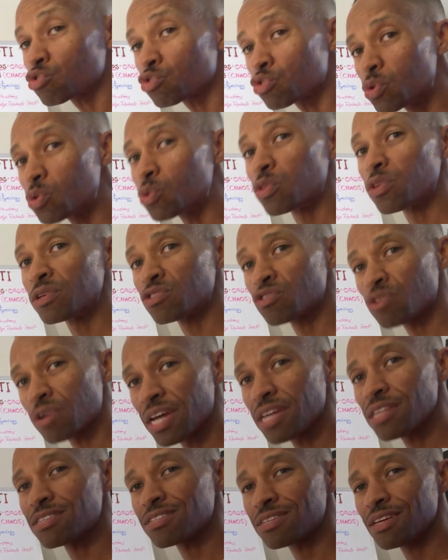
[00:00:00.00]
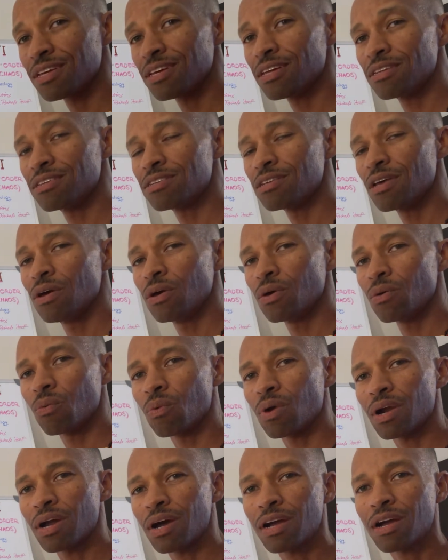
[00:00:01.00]
truth transcends
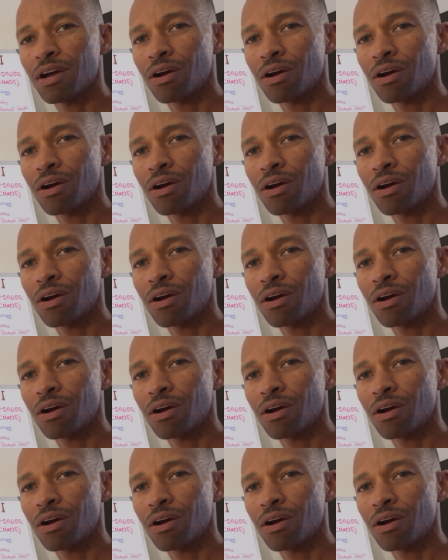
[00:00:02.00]
what I